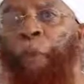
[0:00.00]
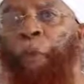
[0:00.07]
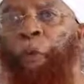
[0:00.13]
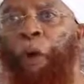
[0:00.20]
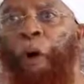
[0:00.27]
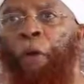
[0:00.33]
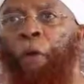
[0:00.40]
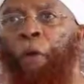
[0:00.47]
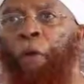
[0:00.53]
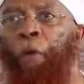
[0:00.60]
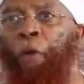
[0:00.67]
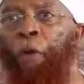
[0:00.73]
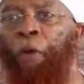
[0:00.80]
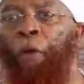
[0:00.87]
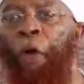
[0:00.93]
the one
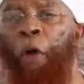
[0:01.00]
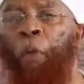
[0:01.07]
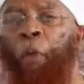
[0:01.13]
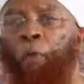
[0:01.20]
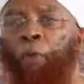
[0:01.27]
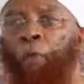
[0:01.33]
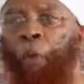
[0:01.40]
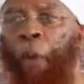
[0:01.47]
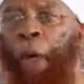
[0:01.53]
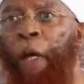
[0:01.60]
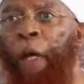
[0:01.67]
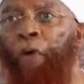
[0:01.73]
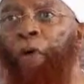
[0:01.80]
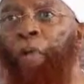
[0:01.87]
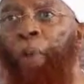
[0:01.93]
who
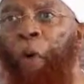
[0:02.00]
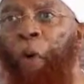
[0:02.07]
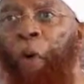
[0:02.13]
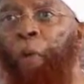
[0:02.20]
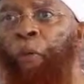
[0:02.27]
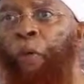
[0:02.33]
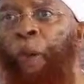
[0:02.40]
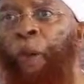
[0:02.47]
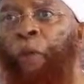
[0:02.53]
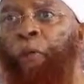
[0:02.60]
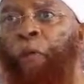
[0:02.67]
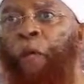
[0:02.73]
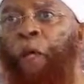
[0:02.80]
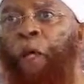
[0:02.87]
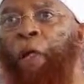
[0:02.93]
was born and
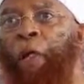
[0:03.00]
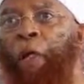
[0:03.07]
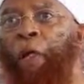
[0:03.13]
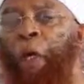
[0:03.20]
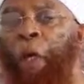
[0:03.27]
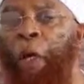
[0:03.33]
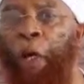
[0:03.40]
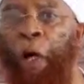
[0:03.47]
raised in either